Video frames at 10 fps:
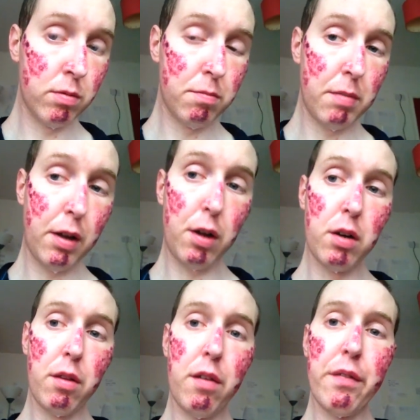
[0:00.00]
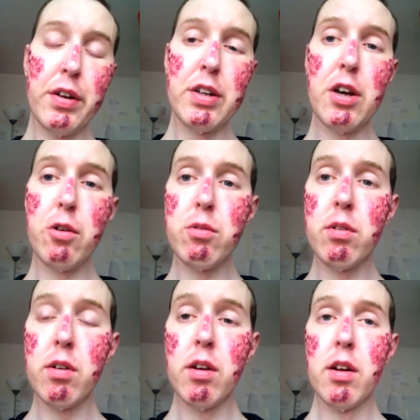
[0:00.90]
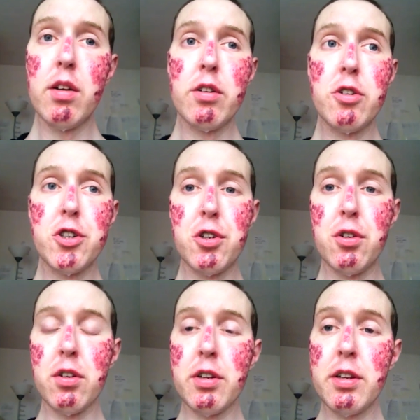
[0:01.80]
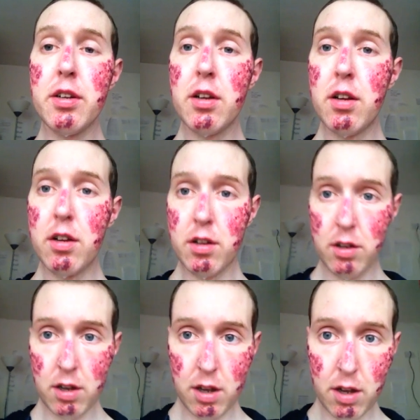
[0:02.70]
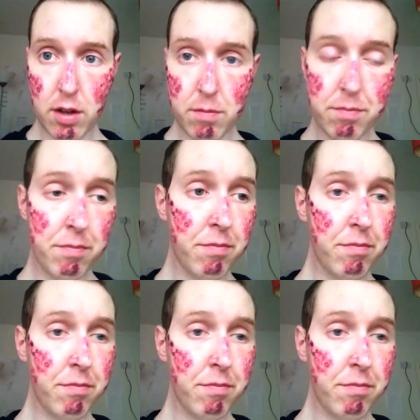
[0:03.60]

make another video shortly to